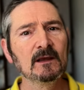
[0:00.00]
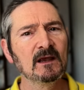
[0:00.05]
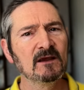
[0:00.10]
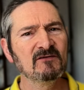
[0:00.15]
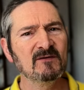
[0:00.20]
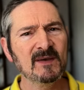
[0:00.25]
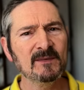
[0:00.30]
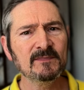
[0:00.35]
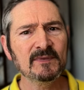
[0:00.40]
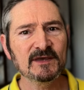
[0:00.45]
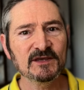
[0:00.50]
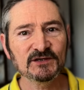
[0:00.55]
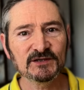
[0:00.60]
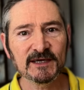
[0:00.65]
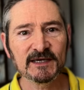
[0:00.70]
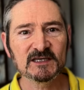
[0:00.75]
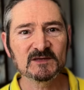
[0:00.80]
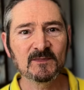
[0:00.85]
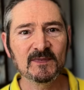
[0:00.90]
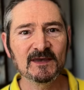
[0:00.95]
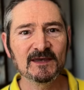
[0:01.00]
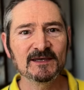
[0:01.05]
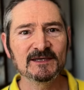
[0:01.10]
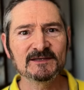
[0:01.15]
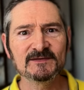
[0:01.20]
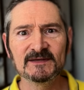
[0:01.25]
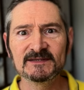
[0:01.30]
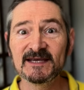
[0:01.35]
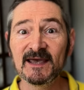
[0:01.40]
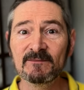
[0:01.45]
Remember Shakespeare's
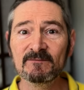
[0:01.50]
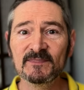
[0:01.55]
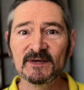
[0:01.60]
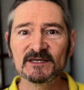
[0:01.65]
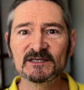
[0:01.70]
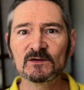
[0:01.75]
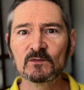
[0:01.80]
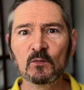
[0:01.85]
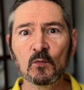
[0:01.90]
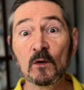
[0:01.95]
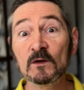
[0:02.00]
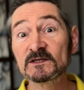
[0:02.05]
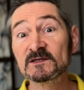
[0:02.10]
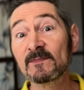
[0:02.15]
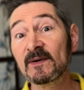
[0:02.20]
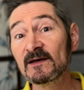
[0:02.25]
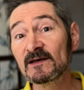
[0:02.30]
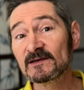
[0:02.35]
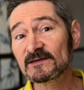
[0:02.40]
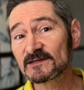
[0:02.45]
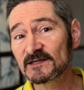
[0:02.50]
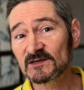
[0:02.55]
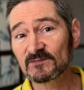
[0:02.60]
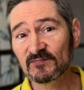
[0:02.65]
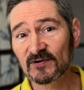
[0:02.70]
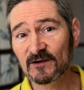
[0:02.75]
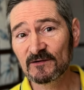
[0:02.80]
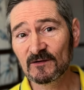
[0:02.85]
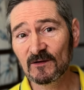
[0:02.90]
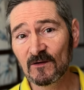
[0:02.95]
The Tempest, what's past is
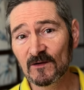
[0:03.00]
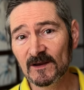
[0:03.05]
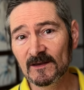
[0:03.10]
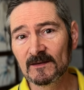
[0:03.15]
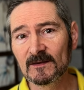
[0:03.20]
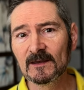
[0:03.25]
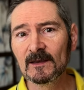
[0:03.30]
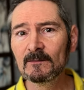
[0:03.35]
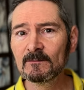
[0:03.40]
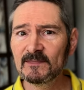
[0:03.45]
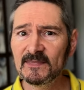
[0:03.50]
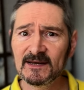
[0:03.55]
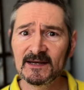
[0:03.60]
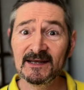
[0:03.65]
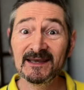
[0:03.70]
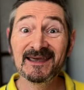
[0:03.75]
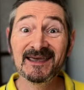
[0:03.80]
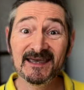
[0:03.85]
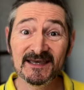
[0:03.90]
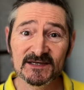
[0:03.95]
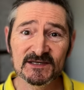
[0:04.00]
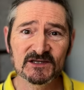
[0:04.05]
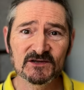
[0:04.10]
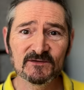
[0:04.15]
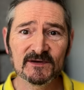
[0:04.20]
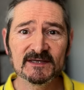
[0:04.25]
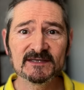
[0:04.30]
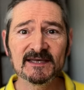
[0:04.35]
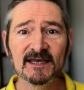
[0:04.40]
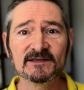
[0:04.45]
prologue, meaning
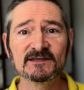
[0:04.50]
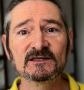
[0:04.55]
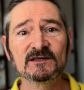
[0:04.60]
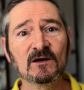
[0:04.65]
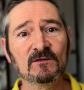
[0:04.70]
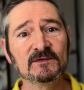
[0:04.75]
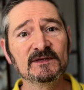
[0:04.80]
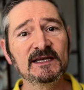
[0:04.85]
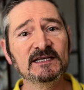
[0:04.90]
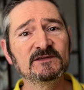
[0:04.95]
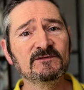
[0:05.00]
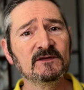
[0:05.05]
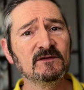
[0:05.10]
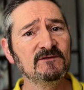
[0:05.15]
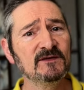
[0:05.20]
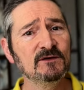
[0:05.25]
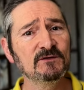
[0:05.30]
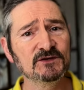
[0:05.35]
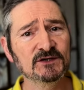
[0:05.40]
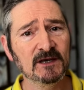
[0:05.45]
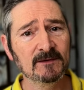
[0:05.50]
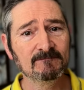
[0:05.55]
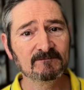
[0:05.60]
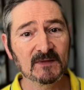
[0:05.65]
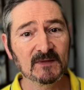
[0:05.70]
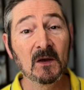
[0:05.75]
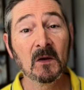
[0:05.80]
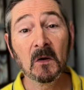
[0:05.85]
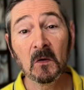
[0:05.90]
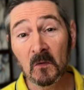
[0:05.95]
history sets a context for the future.
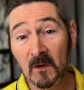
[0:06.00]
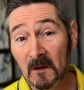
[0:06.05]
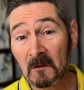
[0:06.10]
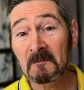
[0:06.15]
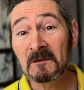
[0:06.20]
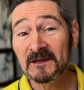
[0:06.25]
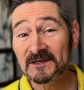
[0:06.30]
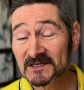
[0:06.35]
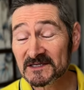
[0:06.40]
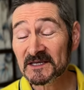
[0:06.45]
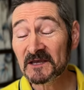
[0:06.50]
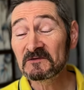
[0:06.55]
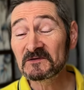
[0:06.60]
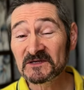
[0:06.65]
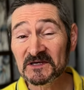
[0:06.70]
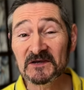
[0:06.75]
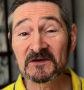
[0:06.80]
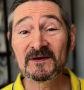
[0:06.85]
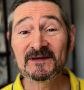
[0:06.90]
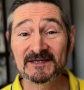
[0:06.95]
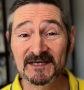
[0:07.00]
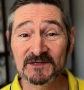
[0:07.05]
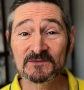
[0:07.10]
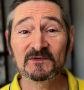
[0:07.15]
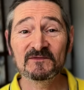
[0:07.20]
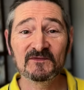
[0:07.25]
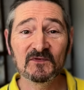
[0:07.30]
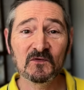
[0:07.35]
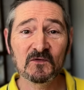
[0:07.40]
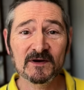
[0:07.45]
Well, so too it is with
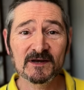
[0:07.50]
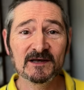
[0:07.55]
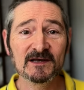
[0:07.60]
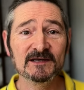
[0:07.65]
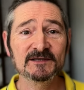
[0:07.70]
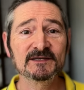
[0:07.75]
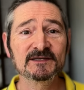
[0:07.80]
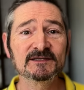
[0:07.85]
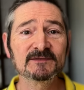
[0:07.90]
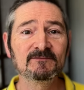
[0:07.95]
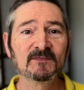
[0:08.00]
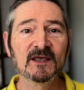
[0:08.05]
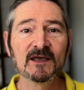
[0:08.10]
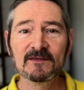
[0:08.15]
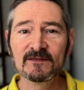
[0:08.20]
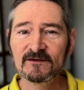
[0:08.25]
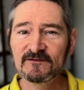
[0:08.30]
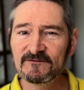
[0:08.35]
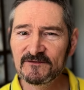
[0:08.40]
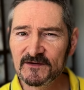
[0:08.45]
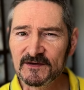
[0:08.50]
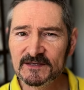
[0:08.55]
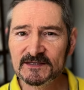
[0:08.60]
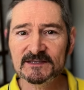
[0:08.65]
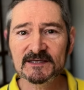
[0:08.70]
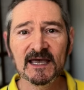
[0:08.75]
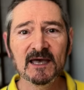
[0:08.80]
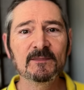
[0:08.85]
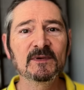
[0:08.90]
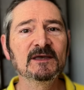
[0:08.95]
forecasts. The first
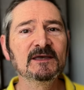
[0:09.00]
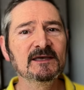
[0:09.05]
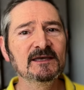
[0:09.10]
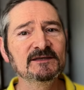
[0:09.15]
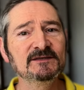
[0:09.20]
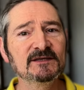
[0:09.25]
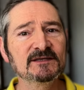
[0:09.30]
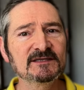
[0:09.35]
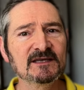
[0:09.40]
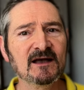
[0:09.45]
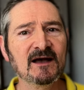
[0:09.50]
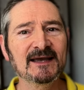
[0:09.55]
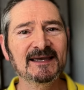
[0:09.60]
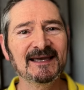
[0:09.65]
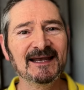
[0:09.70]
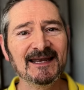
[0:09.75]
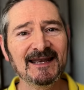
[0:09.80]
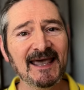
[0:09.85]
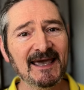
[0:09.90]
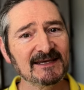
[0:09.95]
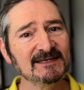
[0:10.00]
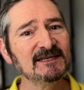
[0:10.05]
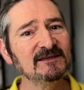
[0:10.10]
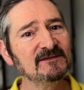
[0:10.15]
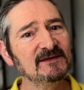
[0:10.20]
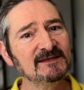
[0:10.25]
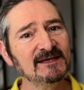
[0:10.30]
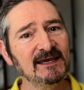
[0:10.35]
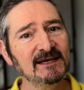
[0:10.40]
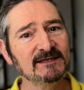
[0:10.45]
step is to start collecting
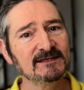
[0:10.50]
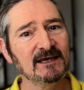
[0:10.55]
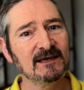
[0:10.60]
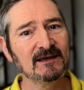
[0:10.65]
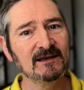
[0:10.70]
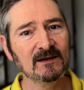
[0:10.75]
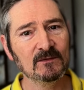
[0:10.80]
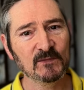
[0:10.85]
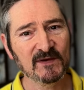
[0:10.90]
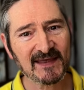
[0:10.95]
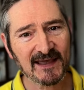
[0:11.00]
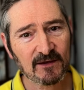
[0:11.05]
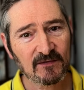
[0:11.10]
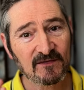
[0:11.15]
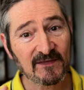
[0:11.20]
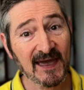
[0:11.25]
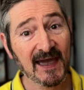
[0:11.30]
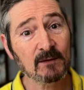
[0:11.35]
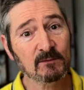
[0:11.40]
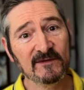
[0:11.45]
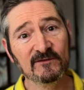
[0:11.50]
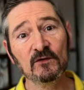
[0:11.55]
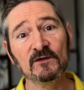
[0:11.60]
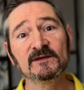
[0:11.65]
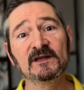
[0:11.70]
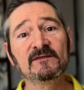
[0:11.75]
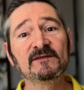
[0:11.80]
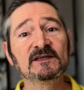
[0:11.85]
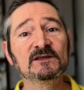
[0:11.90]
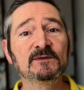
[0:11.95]
the data. Without that, we've got
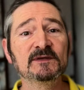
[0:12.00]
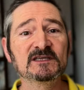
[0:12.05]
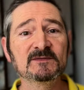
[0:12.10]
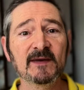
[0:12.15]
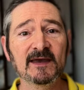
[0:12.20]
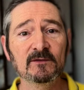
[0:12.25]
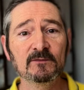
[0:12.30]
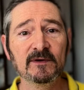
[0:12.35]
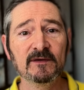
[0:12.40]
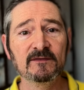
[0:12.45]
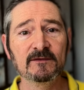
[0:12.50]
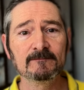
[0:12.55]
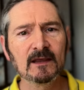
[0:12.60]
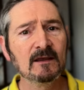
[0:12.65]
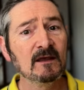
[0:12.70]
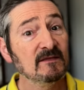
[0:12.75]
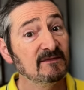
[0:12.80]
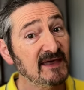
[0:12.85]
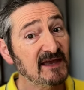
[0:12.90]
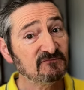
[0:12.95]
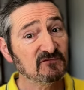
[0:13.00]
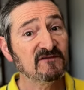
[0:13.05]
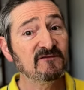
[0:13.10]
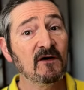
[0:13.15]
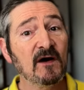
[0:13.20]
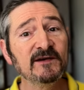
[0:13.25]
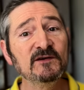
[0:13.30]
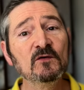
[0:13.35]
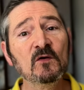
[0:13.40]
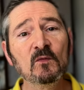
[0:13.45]
nothing to inspect with. Then
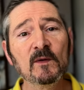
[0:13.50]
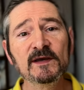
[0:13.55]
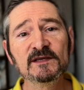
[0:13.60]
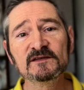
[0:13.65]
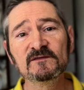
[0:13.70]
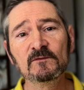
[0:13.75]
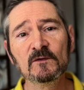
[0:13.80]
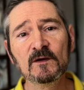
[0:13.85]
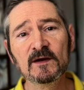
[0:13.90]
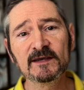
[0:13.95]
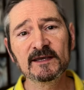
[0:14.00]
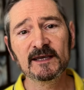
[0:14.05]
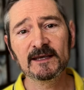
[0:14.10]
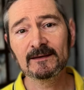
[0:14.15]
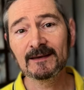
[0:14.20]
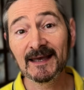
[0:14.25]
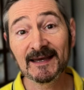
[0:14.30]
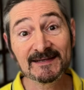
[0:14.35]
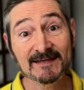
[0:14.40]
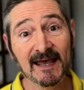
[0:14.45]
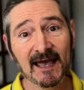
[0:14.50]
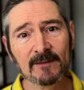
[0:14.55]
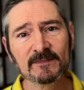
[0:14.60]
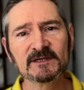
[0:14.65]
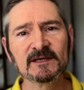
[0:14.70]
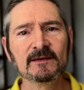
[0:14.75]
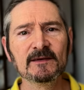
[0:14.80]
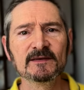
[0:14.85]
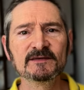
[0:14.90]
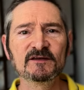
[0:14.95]
refine your ways of working, adapt,
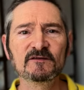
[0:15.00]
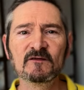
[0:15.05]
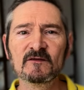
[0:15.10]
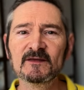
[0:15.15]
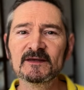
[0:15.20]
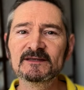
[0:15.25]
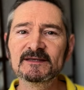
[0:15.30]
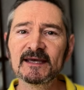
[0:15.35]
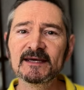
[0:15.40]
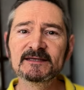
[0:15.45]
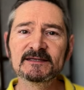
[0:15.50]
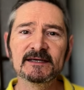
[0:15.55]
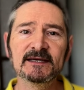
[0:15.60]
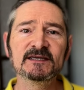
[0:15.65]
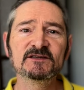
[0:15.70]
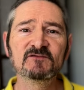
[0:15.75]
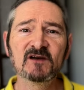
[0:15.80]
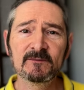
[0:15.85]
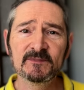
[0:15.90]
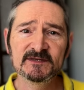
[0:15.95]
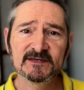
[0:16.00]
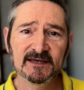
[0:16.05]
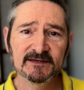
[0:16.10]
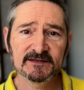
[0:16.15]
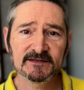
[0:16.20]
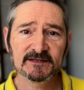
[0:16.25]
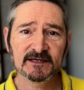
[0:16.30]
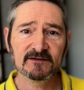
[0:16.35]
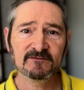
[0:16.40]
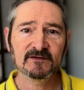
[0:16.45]
so that the data is
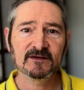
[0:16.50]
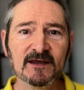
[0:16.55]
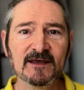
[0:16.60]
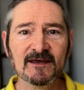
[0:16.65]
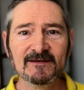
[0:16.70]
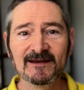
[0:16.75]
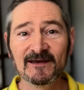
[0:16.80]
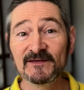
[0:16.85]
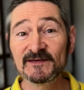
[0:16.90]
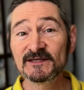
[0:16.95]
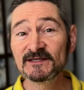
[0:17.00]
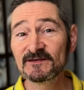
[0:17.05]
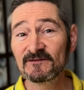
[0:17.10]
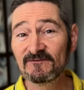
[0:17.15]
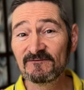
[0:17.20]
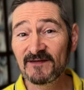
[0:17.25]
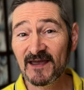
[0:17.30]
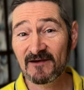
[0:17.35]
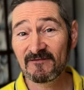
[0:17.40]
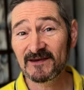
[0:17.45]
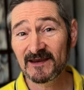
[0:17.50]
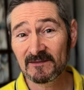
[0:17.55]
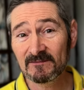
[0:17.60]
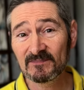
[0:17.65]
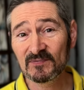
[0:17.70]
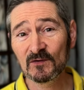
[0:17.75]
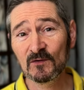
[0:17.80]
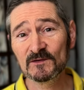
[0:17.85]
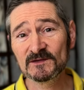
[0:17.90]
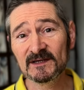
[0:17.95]
representative. Now, this is a very
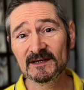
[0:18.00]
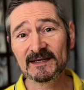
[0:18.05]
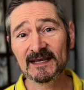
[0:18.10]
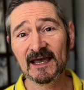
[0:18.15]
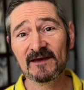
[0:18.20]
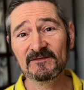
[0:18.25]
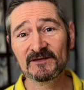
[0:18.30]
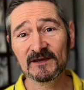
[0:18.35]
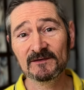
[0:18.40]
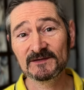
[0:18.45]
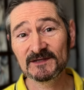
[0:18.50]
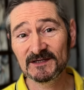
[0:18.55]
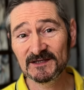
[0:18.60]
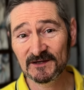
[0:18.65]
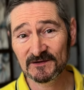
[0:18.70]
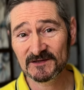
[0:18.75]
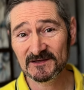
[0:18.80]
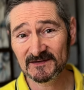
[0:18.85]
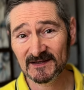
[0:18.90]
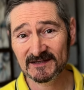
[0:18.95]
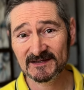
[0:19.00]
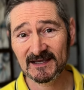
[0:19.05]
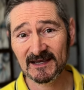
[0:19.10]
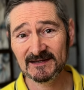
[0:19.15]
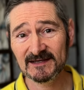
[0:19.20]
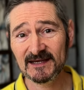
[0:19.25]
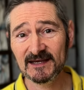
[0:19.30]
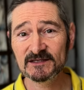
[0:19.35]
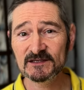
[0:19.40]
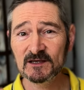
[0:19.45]
important caveat to using this
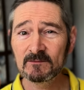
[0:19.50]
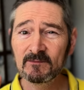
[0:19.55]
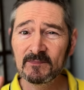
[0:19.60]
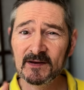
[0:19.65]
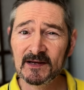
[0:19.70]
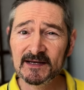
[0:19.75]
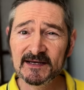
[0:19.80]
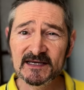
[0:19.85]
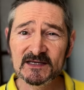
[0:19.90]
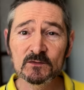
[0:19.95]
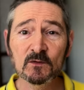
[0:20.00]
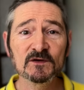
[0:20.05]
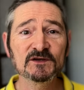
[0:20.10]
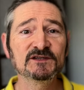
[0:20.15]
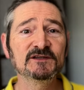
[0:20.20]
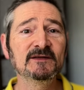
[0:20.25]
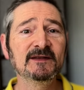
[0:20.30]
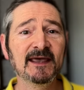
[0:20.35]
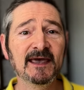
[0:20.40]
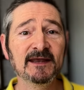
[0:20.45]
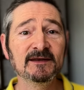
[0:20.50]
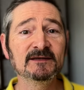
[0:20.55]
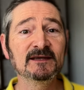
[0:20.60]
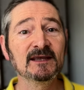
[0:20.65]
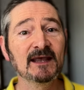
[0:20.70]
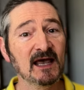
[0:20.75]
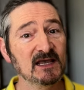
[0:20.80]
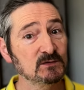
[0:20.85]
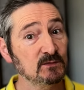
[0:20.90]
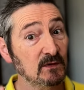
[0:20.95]
technique, so please watch to the end
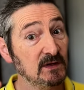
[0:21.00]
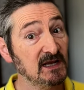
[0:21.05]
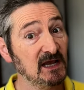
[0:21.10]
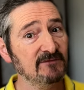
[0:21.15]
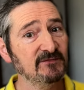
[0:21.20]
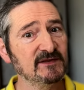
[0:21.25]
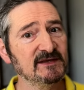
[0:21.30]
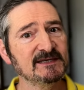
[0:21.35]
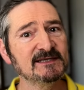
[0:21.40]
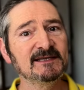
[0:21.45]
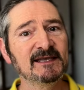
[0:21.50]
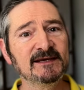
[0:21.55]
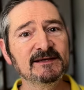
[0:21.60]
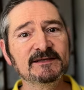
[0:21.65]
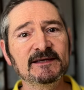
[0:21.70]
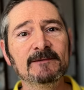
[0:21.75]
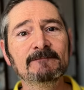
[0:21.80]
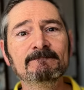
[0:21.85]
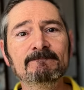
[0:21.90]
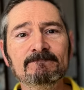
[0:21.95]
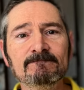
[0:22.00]
as we'll cover this later.